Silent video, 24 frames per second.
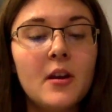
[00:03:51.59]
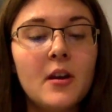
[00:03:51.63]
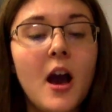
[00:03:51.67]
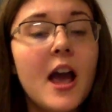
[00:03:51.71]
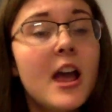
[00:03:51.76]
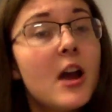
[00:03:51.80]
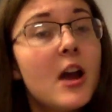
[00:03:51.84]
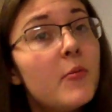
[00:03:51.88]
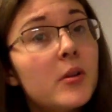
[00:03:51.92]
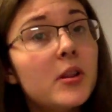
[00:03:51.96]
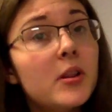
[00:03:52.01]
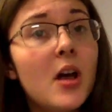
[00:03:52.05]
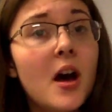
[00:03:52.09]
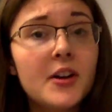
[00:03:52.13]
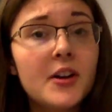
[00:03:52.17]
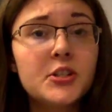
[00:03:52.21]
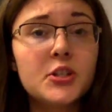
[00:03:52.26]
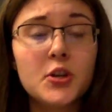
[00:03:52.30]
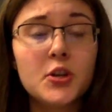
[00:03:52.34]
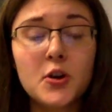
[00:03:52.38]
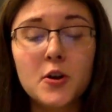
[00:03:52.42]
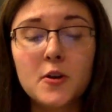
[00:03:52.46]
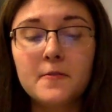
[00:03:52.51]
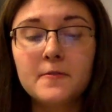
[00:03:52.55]
I owe a lot
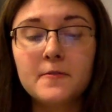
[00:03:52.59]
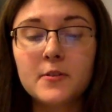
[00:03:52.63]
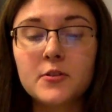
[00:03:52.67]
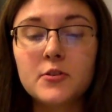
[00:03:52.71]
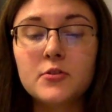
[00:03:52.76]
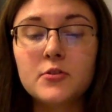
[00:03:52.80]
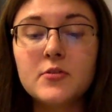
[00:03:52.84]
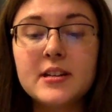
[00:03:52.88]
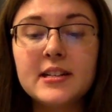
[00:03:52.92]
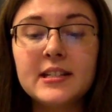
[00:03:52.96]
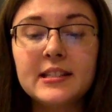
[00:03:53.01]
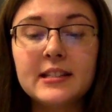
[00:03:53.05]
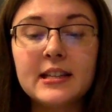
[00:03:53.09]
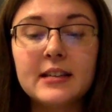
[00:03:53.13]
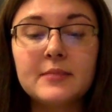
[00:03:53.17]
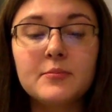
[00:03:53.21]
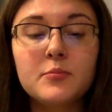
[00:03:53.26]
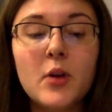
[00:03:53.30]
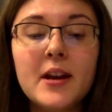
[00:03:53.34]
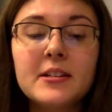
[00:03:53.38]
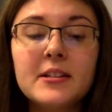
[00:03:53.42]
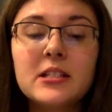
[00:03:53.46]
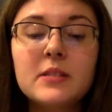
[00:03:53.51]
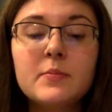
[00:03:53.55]
to her for creating that
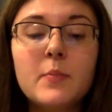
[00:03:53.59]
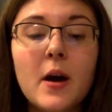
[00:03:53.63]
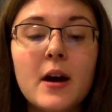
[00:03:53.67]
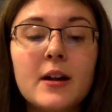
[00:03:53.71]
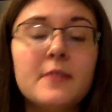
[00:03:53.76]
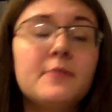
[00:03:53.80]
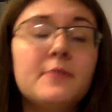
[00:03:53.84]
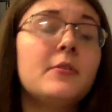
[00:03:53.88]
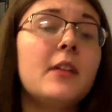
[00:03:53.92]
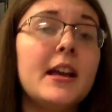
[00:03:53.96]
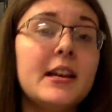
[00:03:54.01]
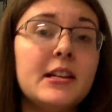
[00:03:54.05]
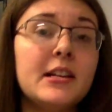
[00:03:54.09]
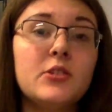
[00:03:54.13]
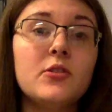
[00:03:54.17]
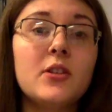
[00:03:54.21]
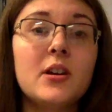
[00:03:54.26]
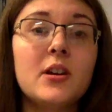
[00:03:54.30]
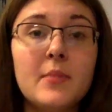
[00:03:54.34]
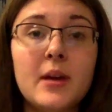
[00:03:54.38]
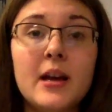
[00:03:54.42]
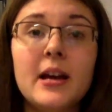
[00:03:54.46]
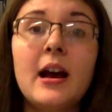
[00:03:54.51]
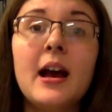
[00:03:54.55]
bright spot of light
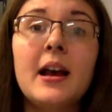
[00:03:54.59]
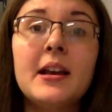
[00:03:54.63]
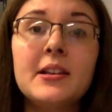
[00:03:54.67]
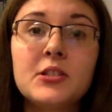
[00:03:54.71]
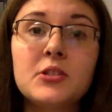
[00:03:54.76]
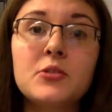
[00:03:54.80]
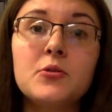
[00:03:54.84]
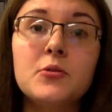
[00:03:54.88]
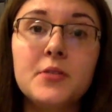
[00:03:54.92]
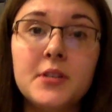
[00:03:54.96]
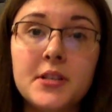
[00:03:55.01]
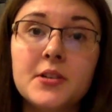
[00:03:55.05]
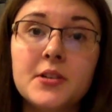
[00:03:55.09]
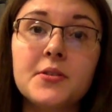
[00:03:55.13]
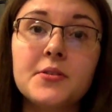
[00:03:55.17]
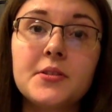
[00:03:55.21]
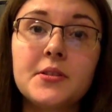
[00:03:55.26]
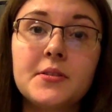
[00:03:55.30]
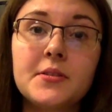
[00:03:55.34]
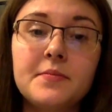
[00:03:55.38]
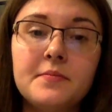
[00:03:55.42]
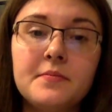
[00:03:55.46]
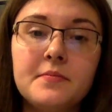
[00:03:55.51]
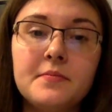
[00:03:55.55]
during my high school
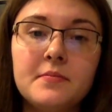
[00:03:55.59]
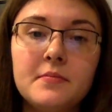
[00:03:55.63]
years.